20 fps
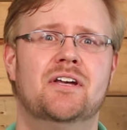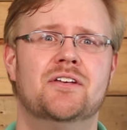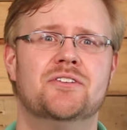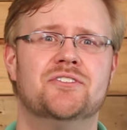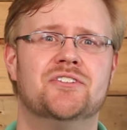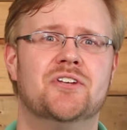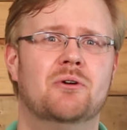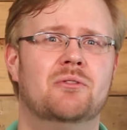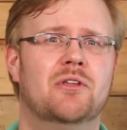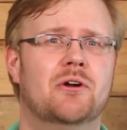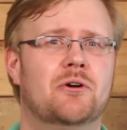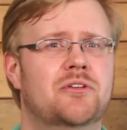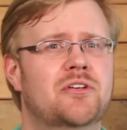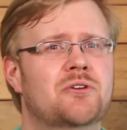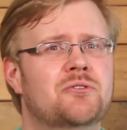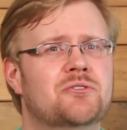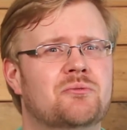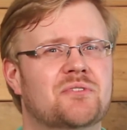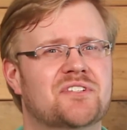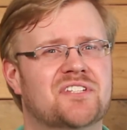so their
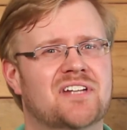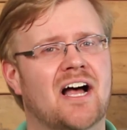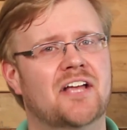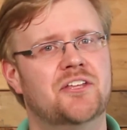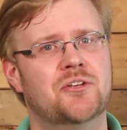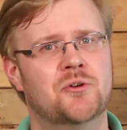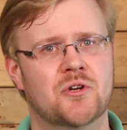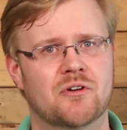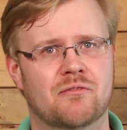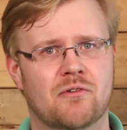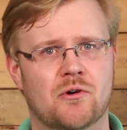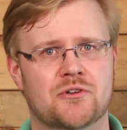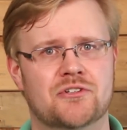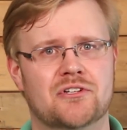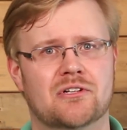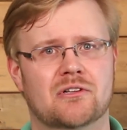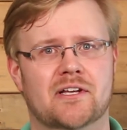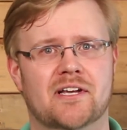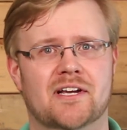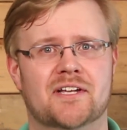use was not
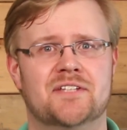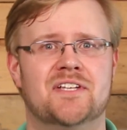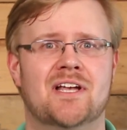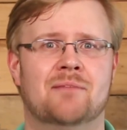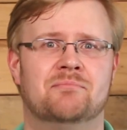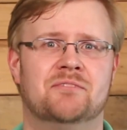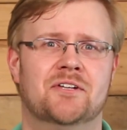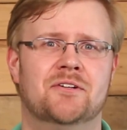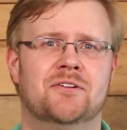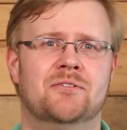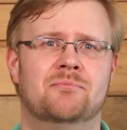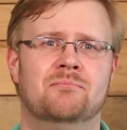universally accepted.